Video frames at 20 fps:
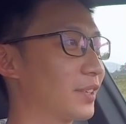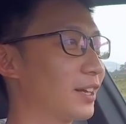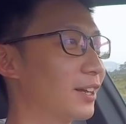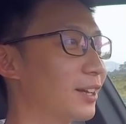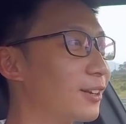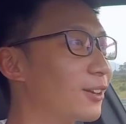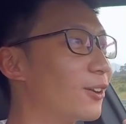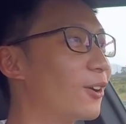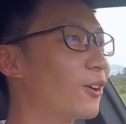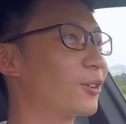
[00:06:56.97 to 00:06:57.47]
a
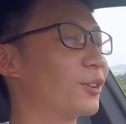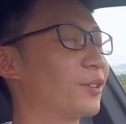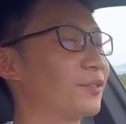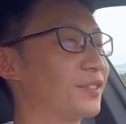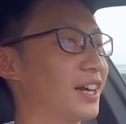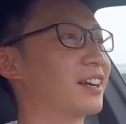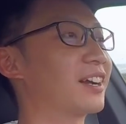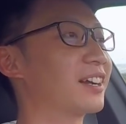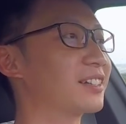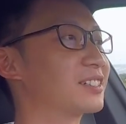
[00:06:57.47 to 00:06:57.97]
lot of
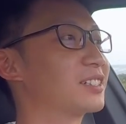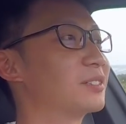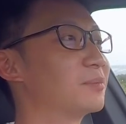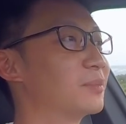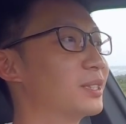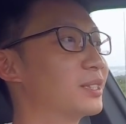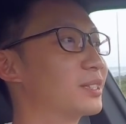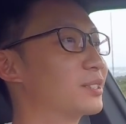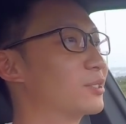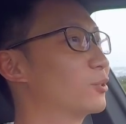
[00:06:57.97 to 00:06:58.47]
their
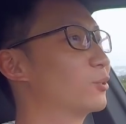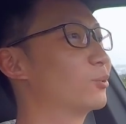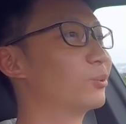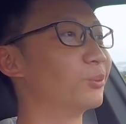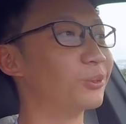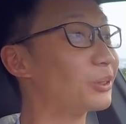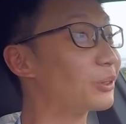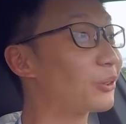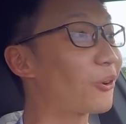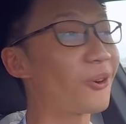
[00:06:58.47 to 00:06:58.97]
customers do
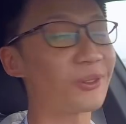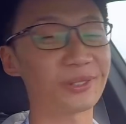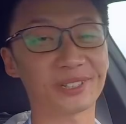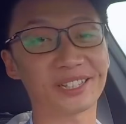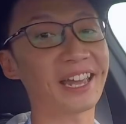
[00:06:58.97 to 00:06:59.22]
not